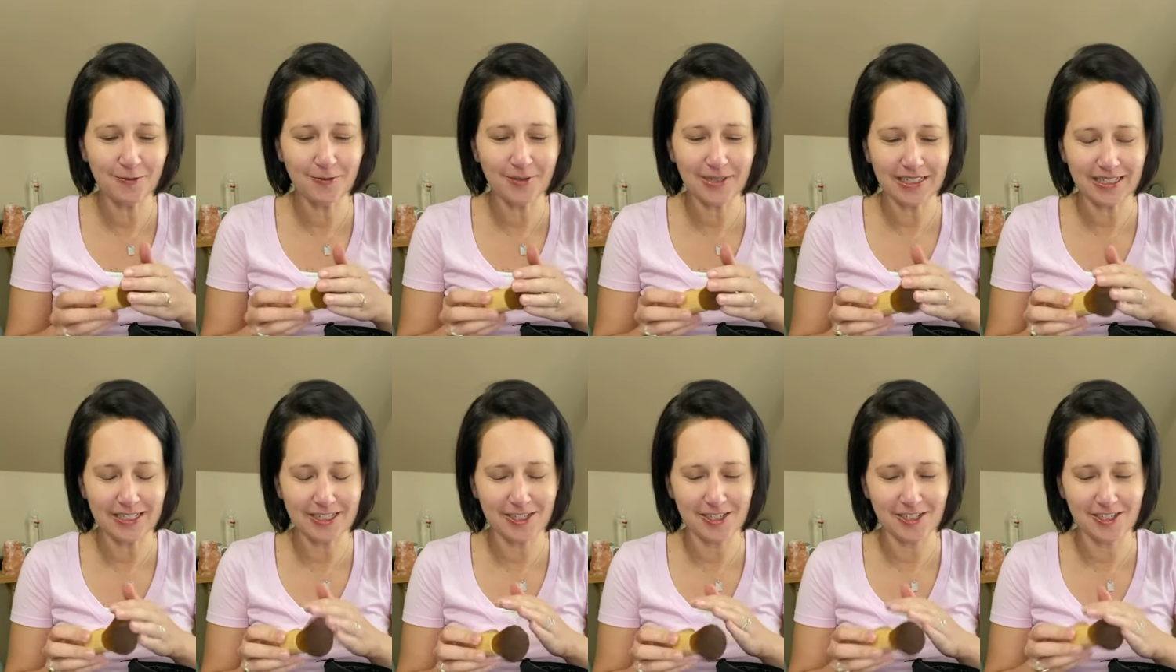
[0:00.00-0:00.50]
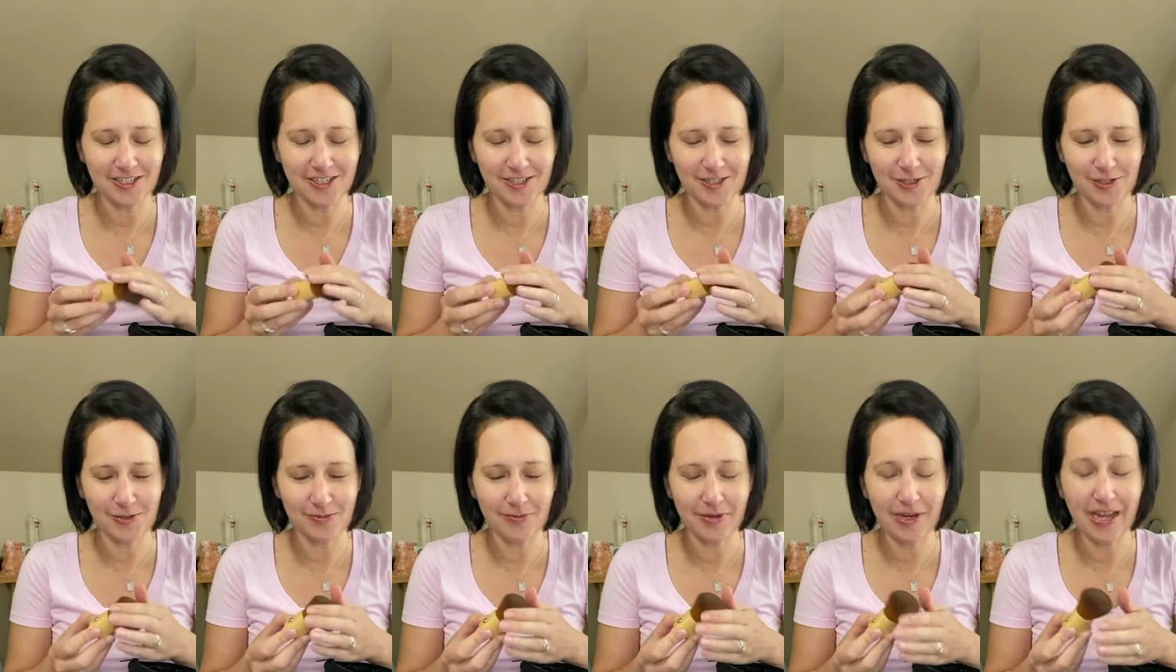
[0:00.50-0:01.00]
It's just,
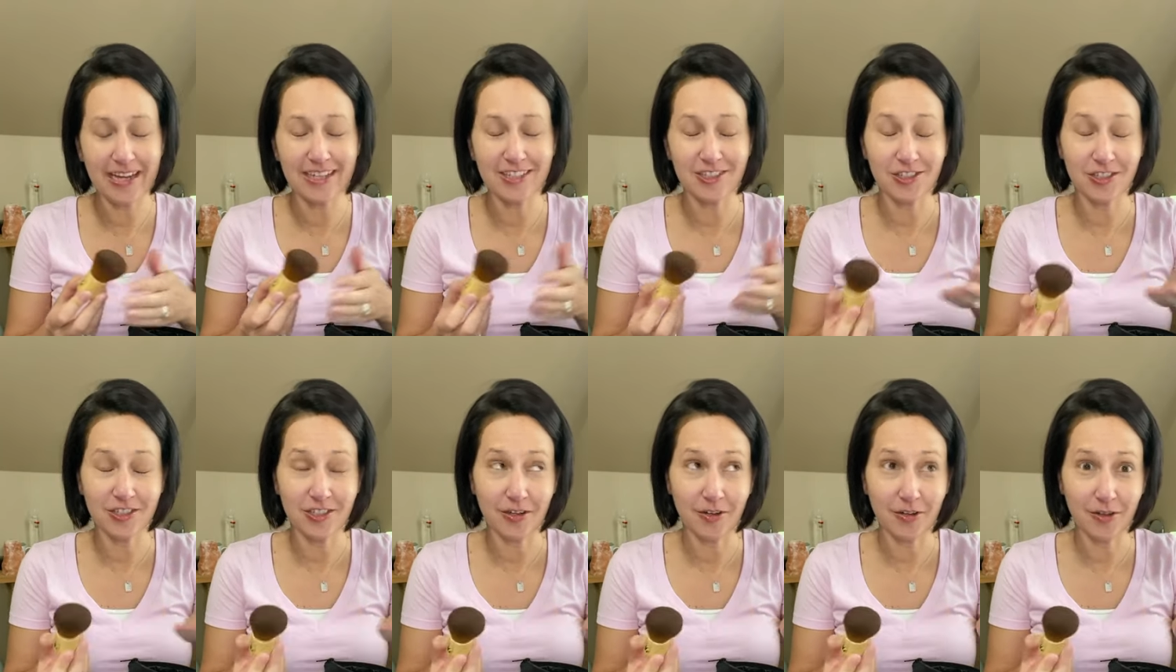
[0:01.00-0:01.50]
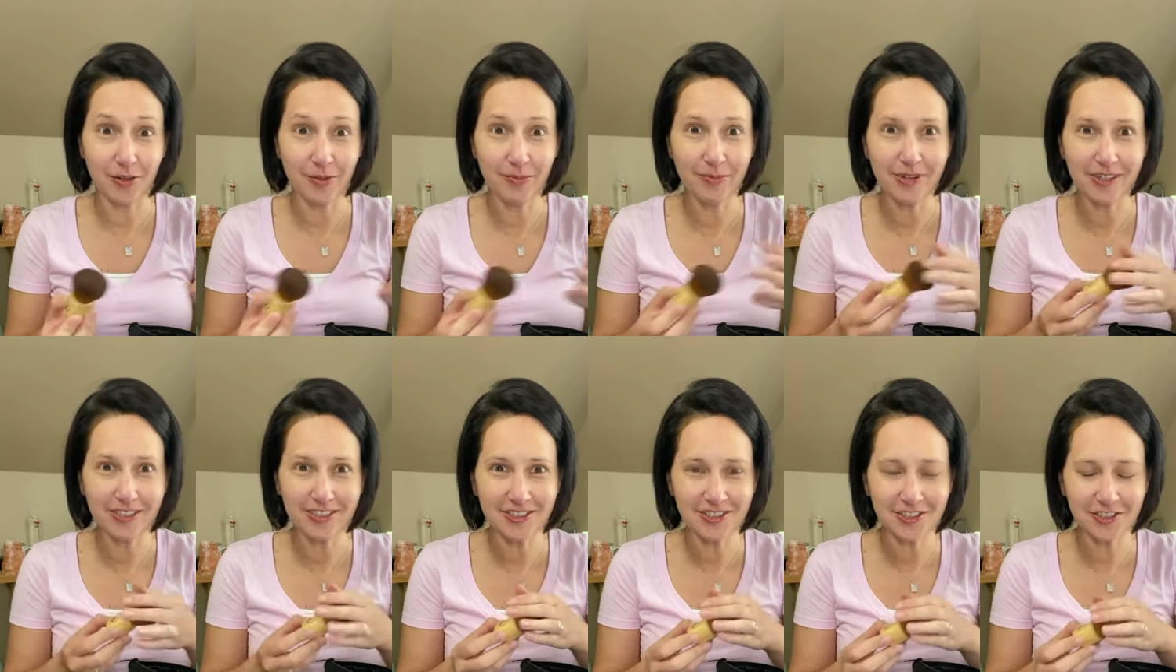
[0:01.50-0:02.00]
actually all the
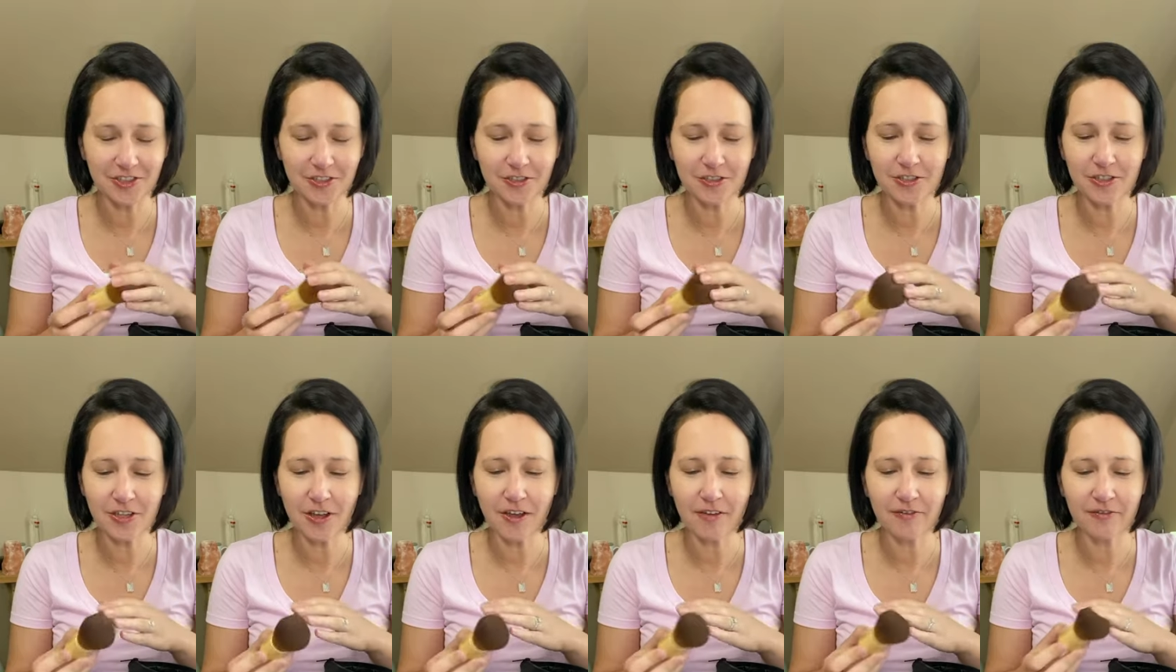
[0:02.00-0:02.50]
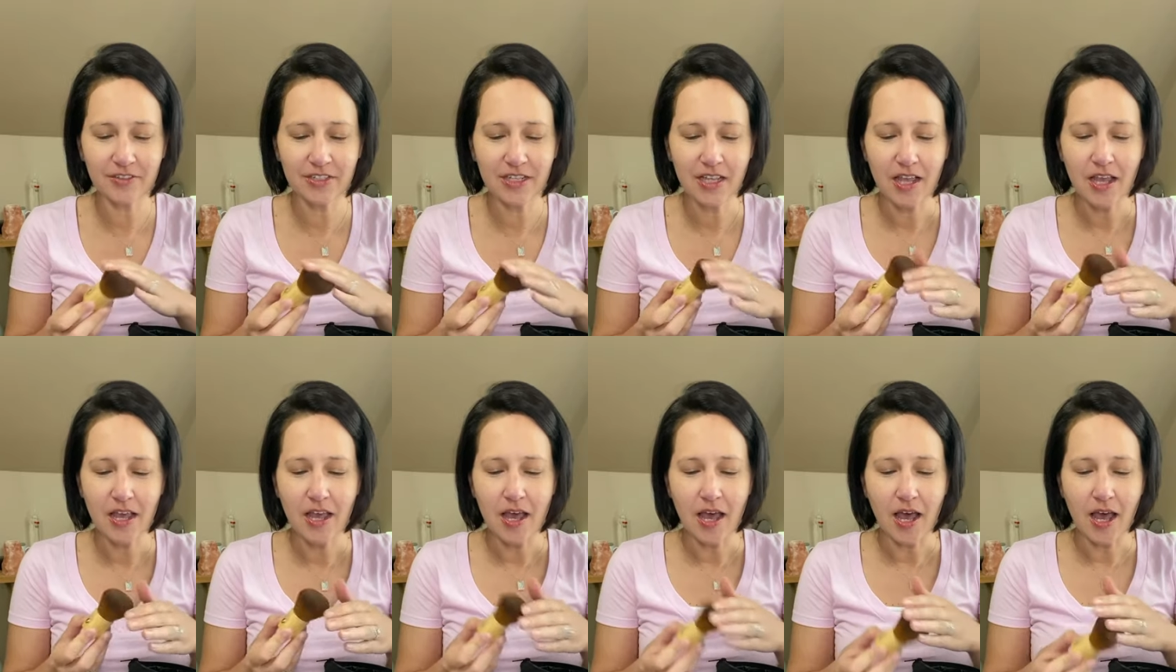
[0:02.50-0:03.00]
brushes are soft,
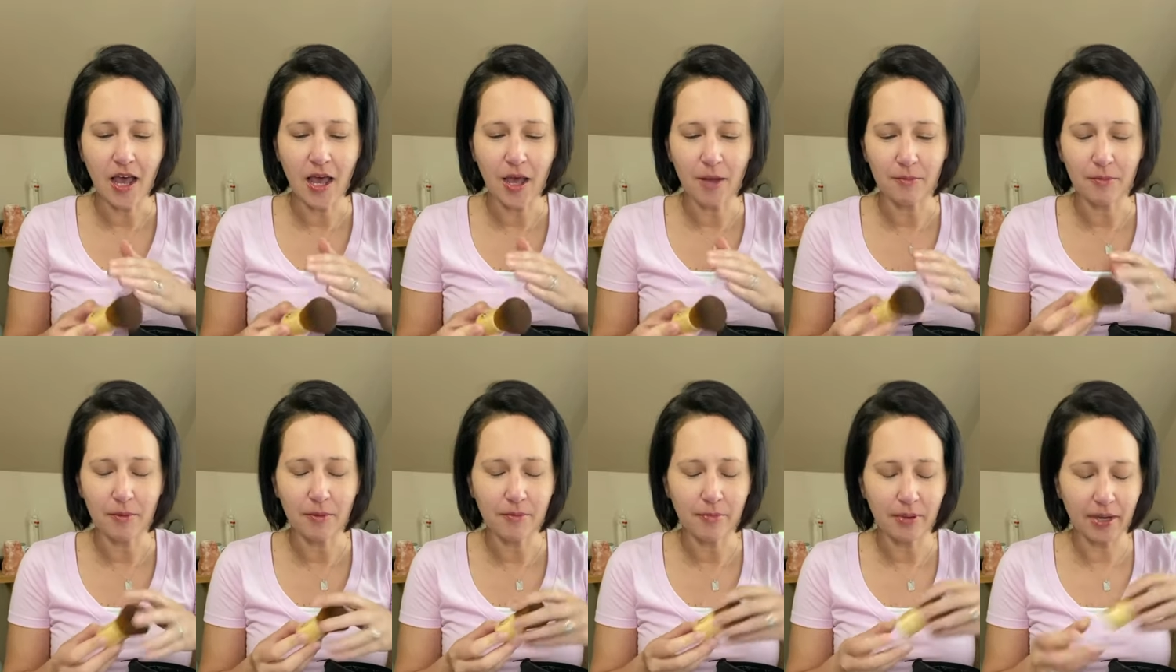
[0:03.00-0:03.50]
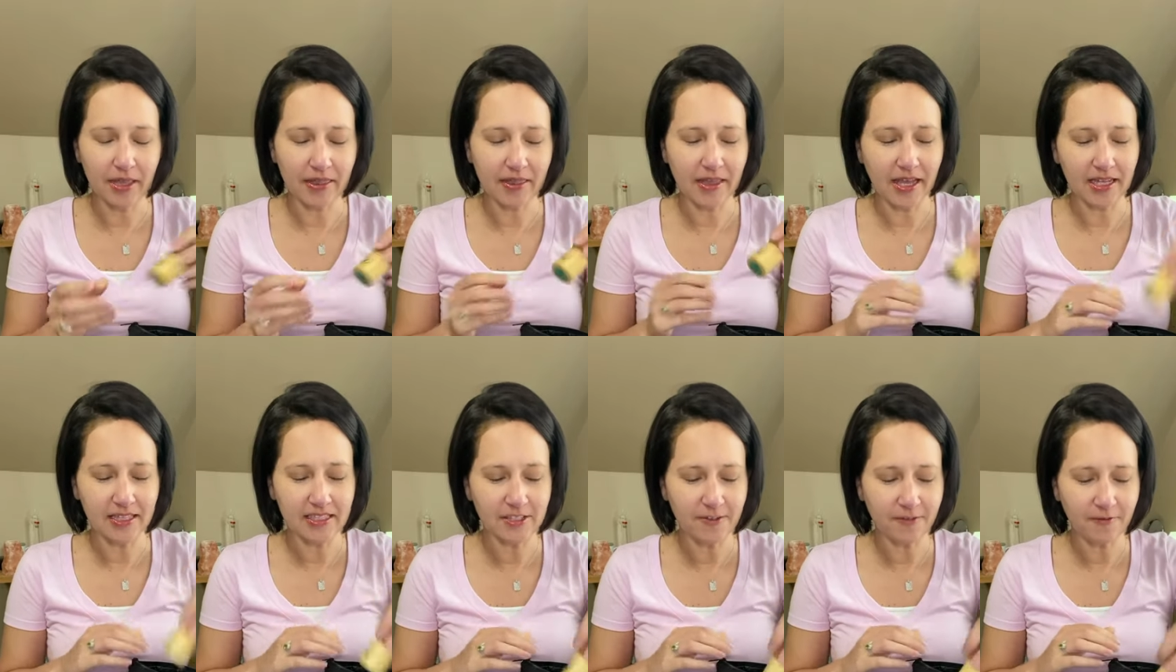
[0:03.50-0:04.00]
um, but
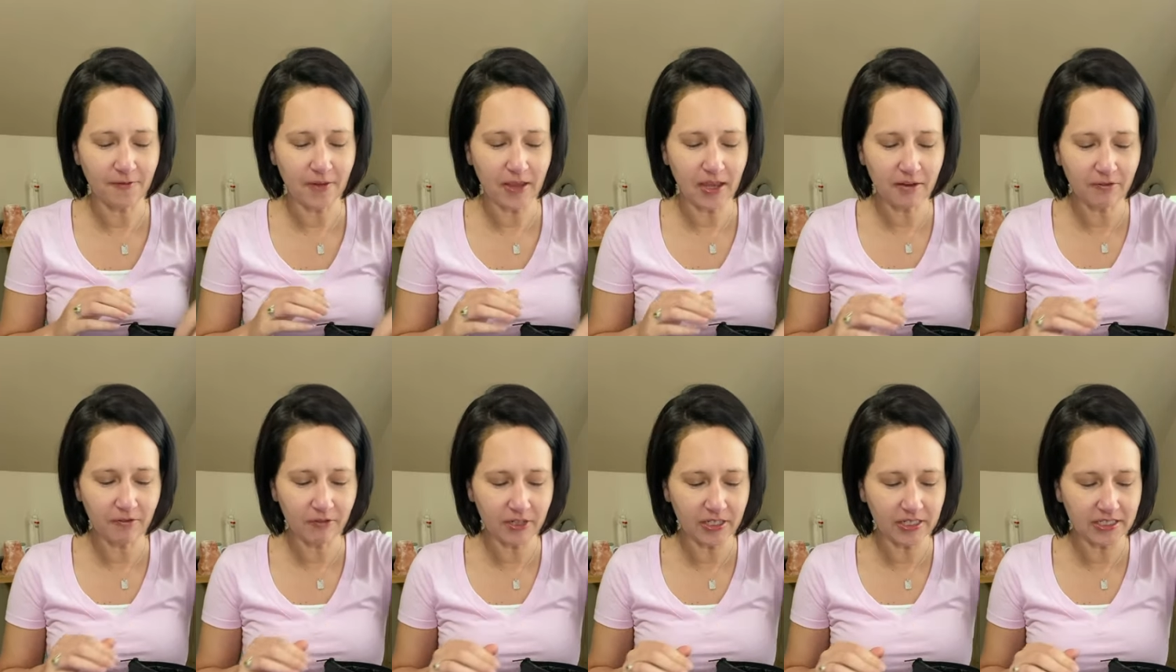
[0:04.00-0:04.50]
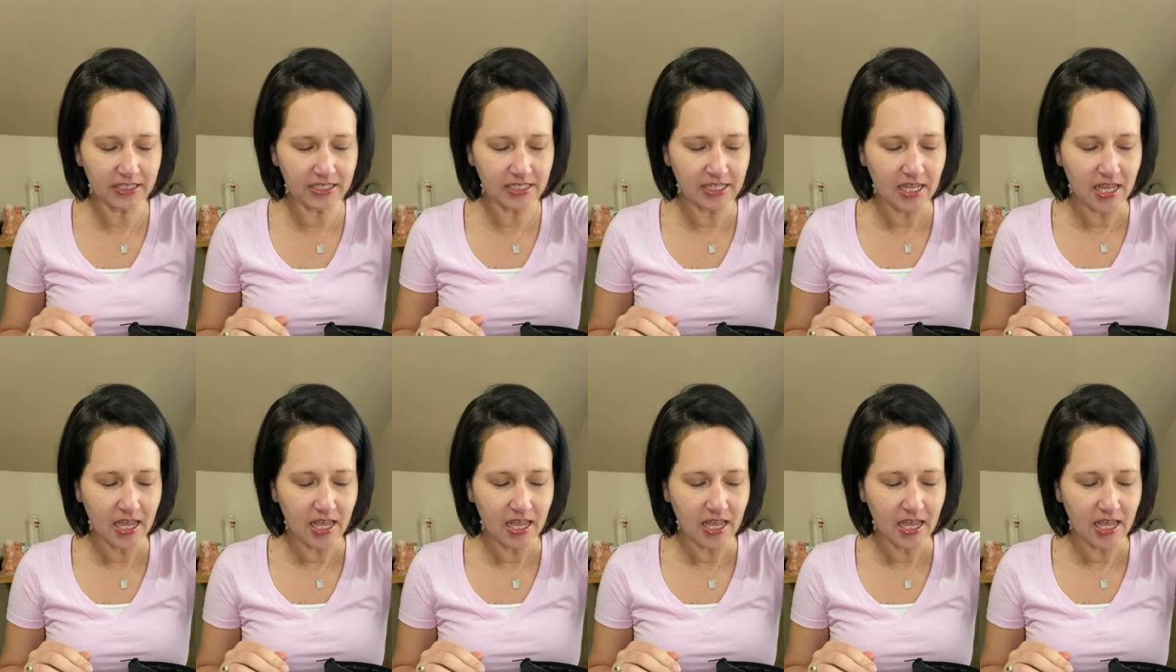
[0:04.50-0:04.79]
that's a favorite.